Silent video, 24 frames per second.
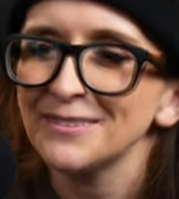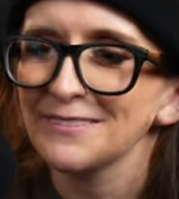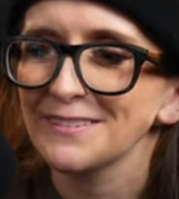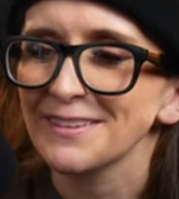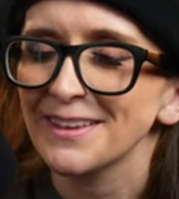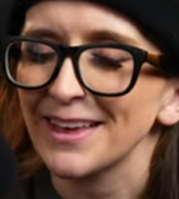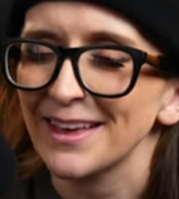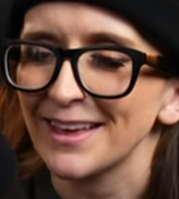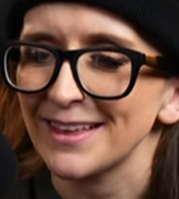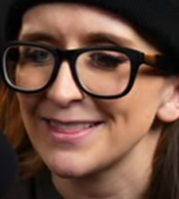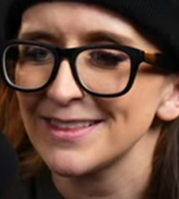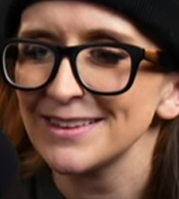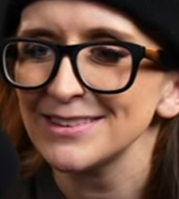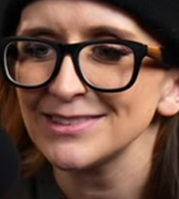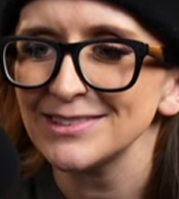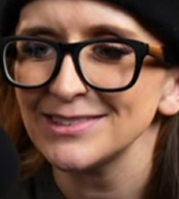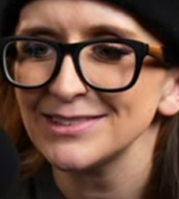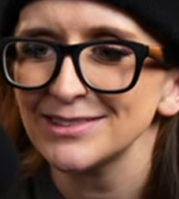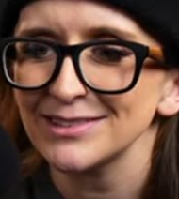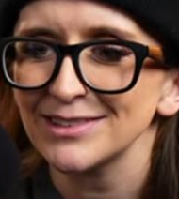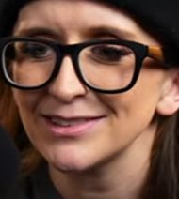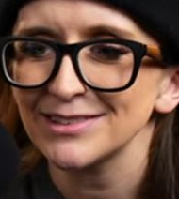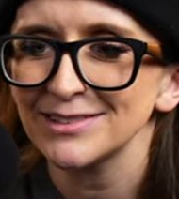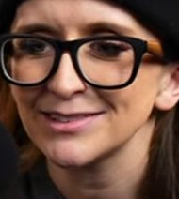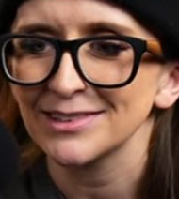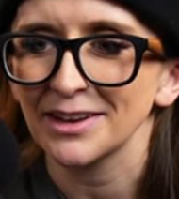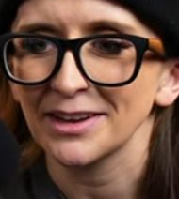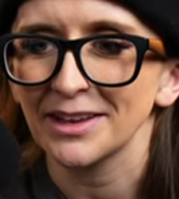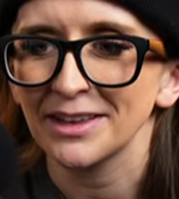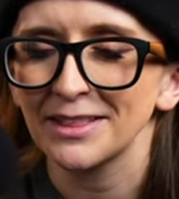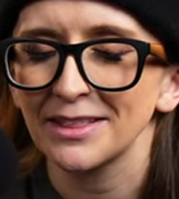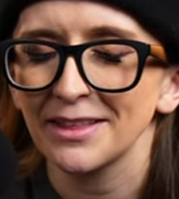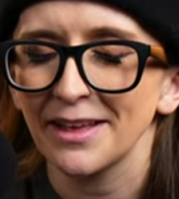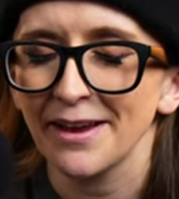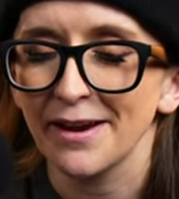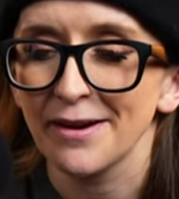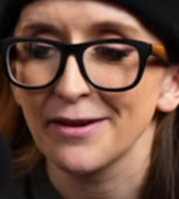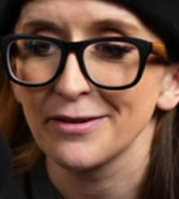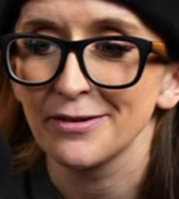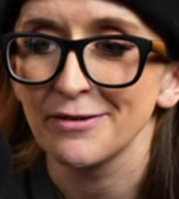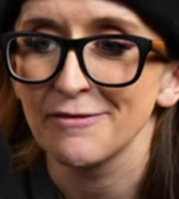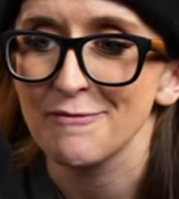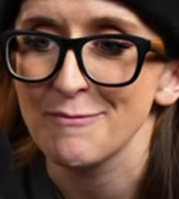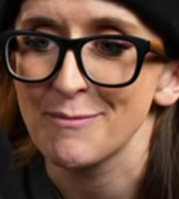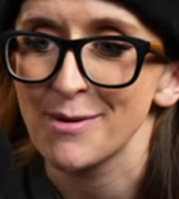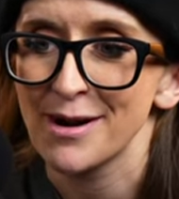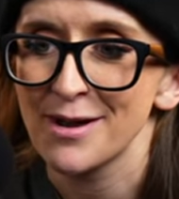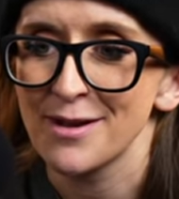okay, this is the second layer
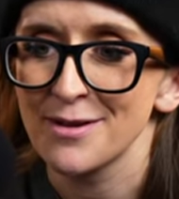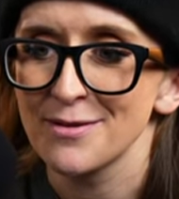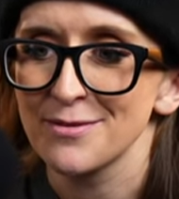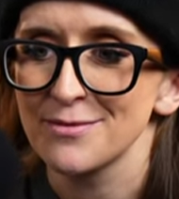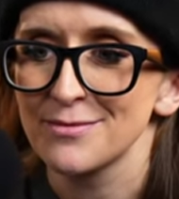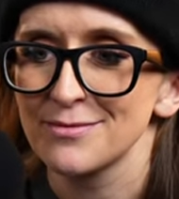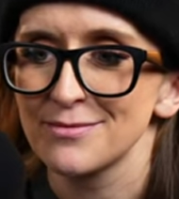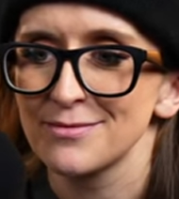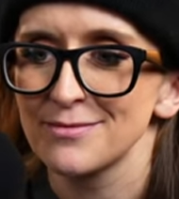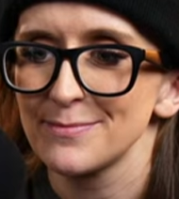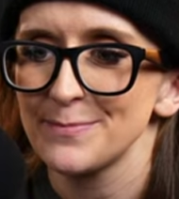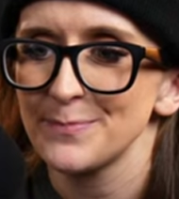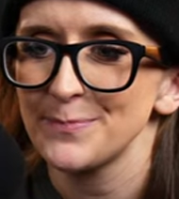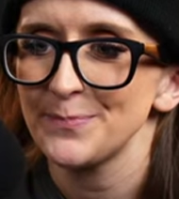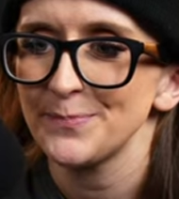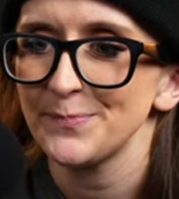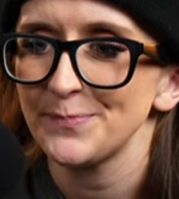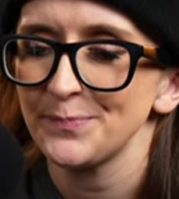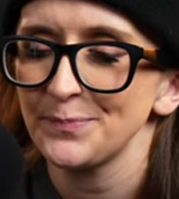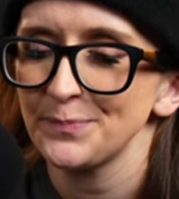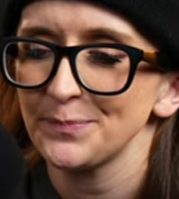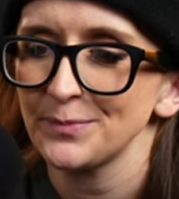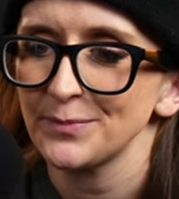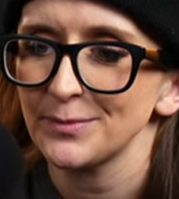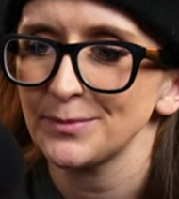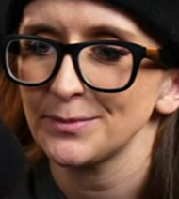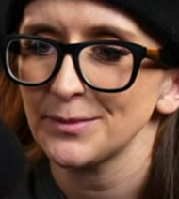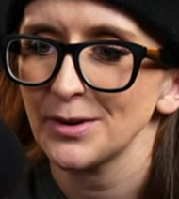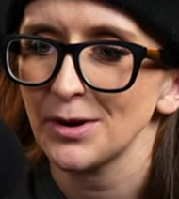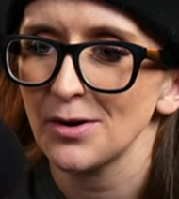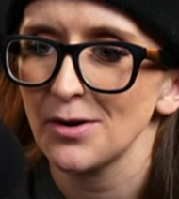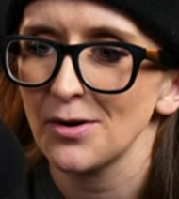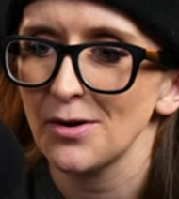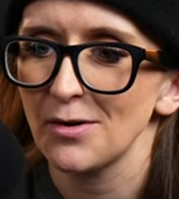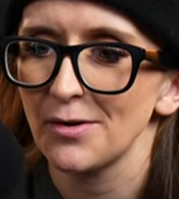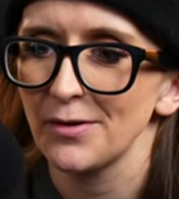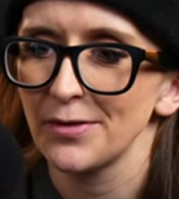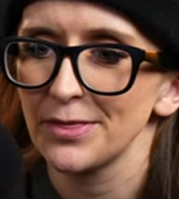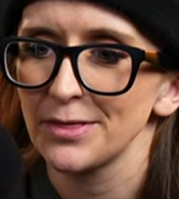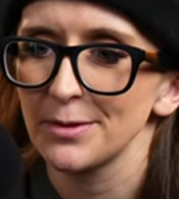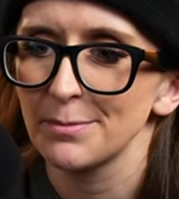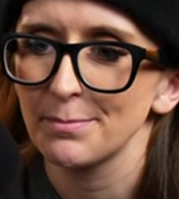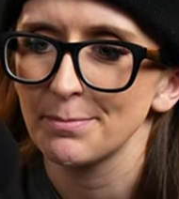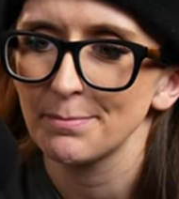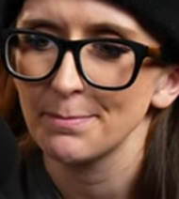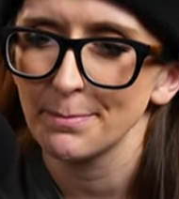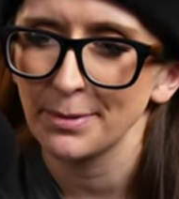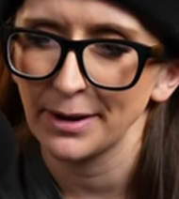of brown on the
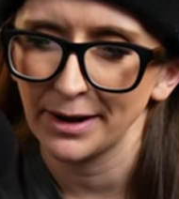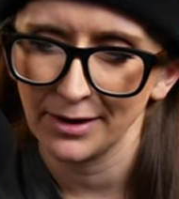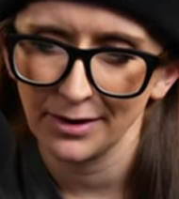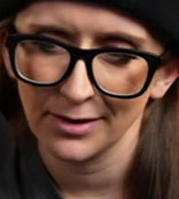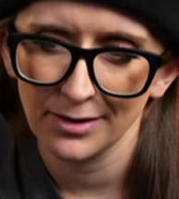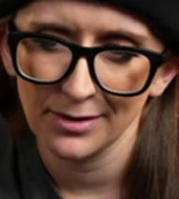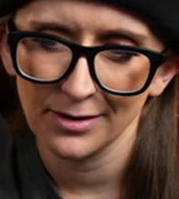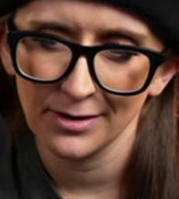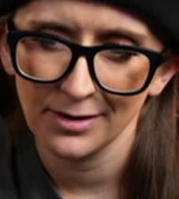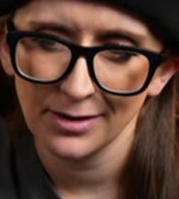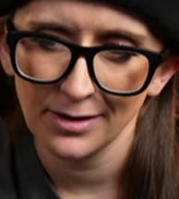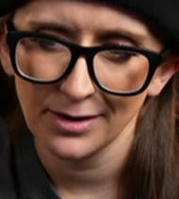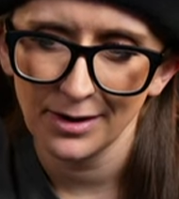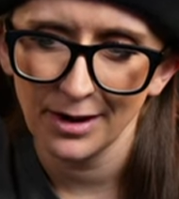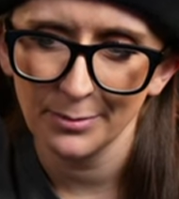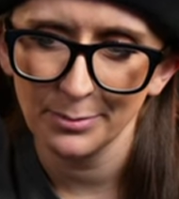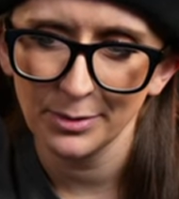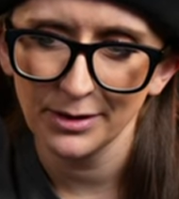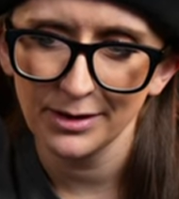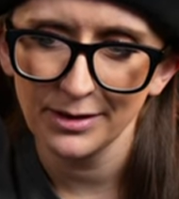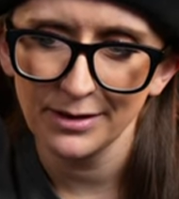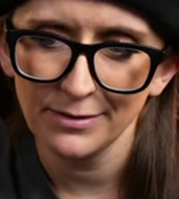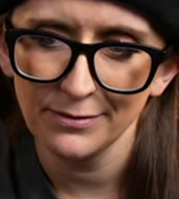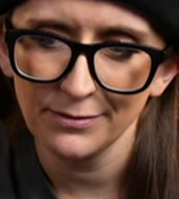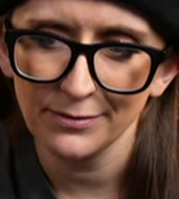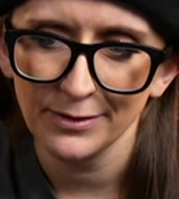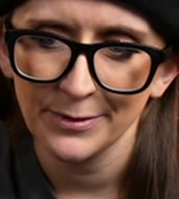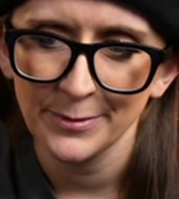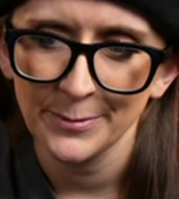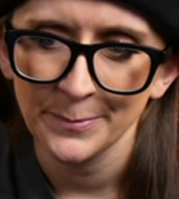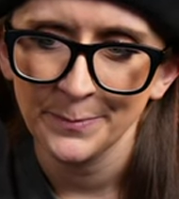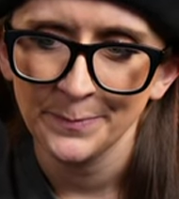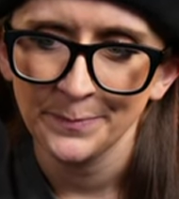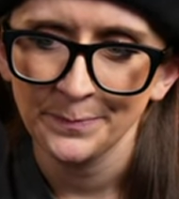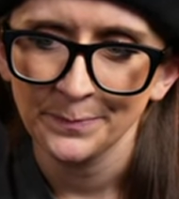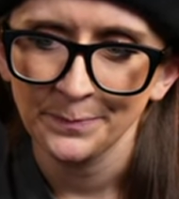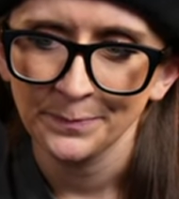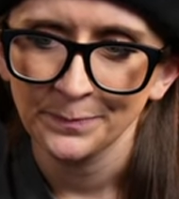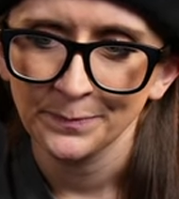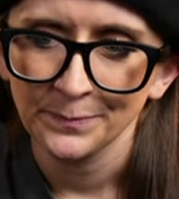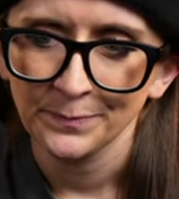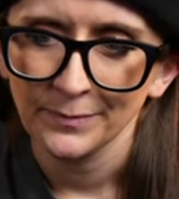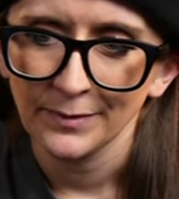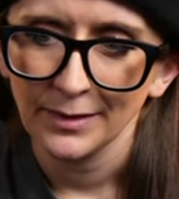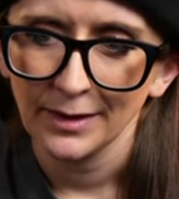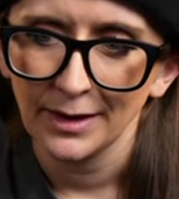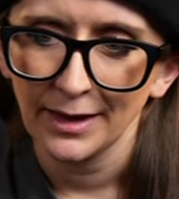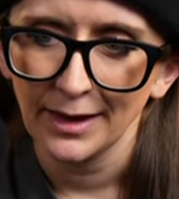bear, I believe.
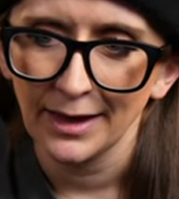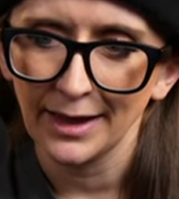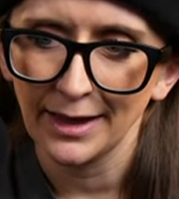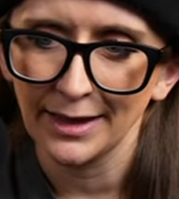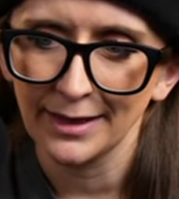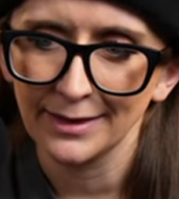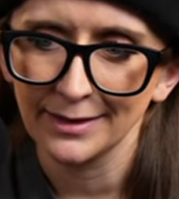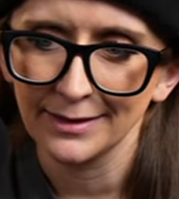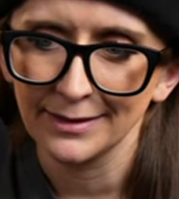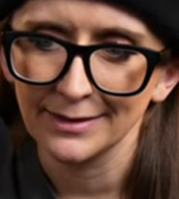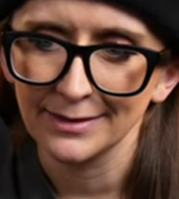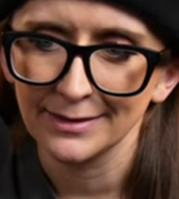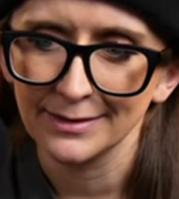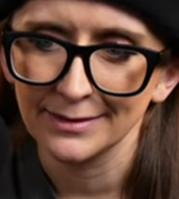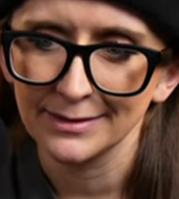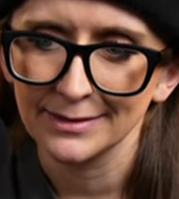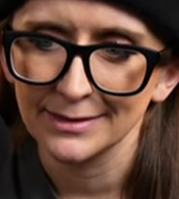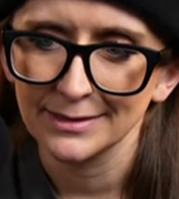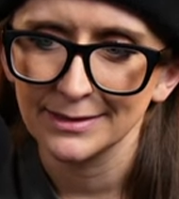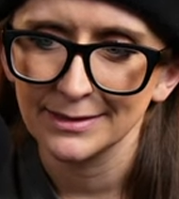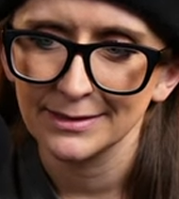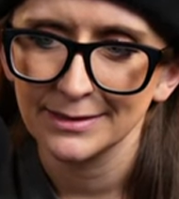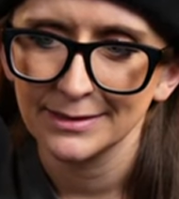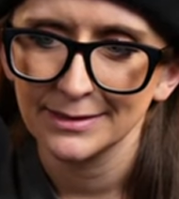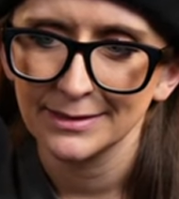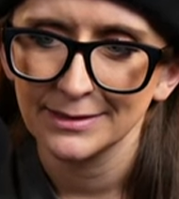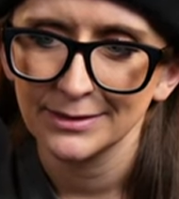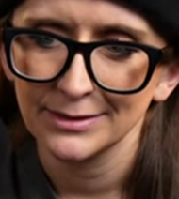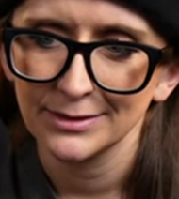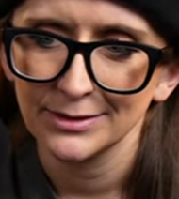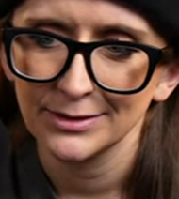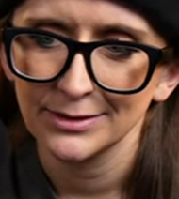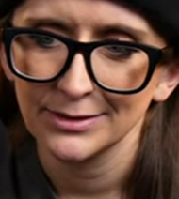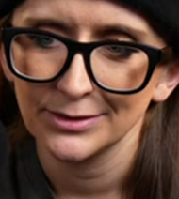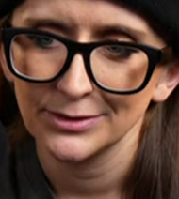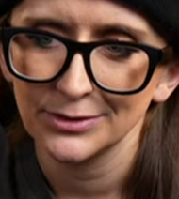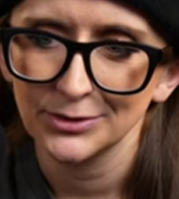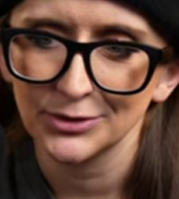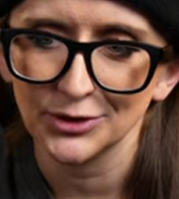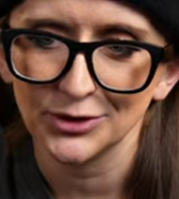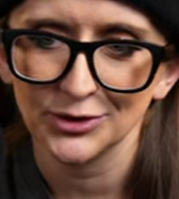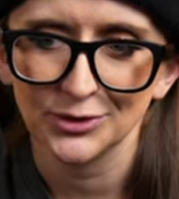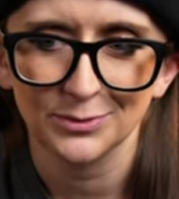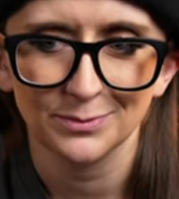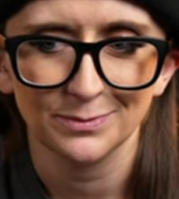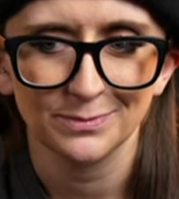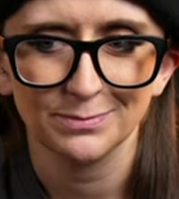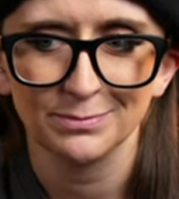And
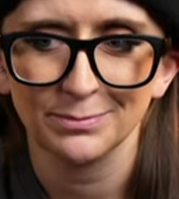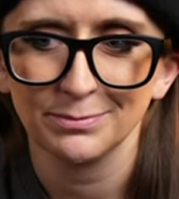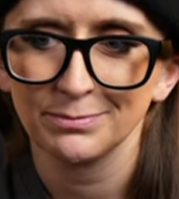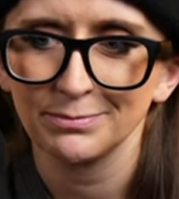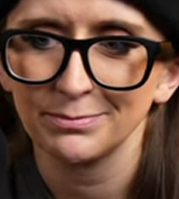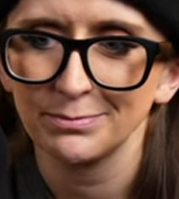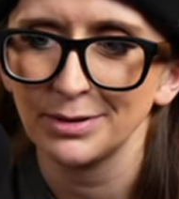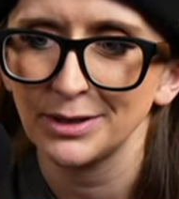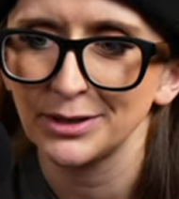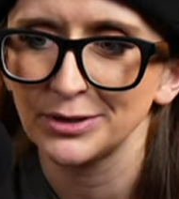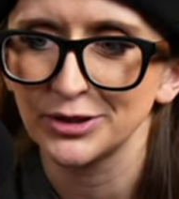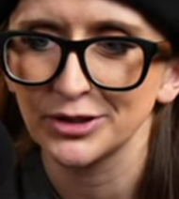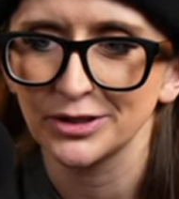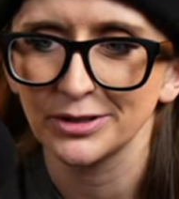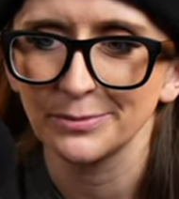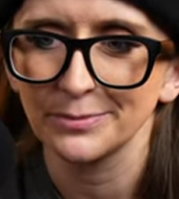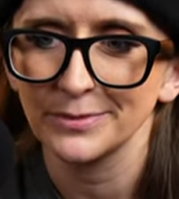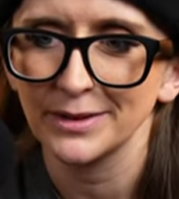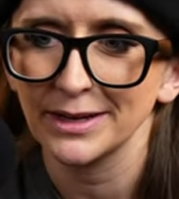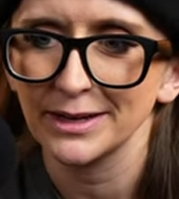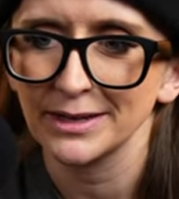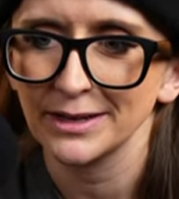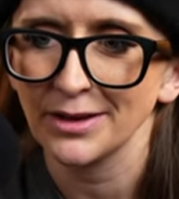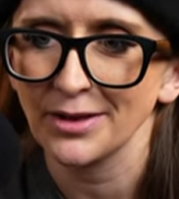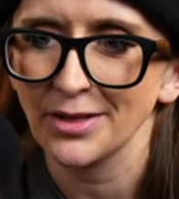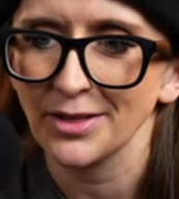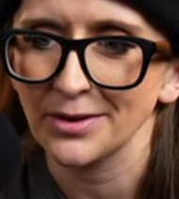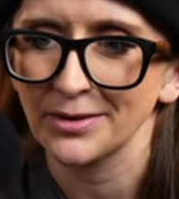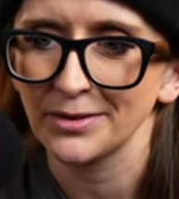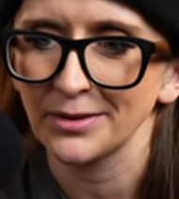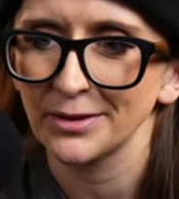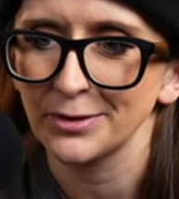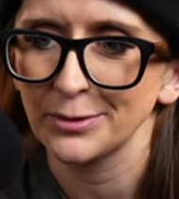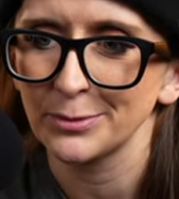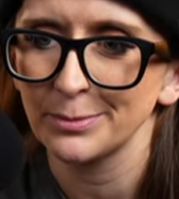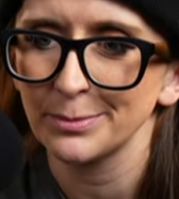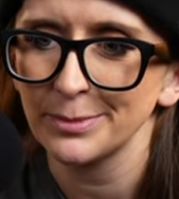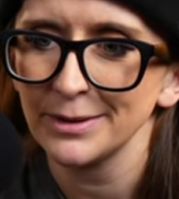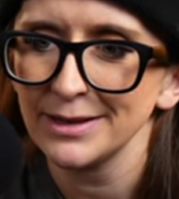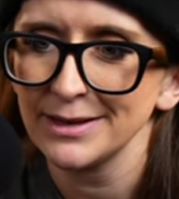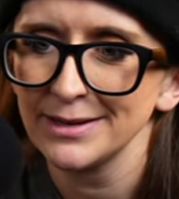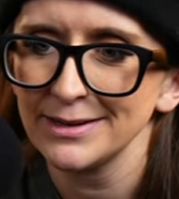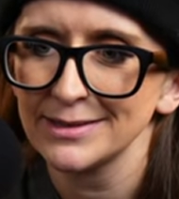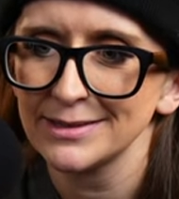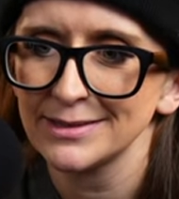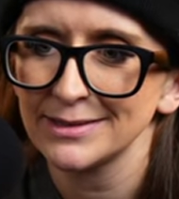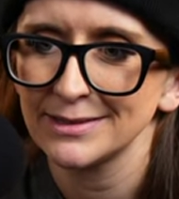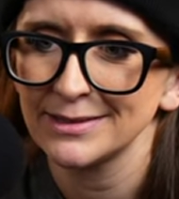just punching up that color a little
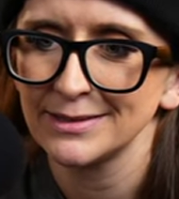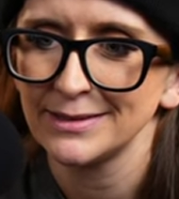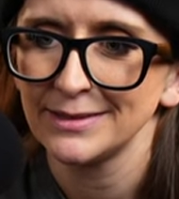bit.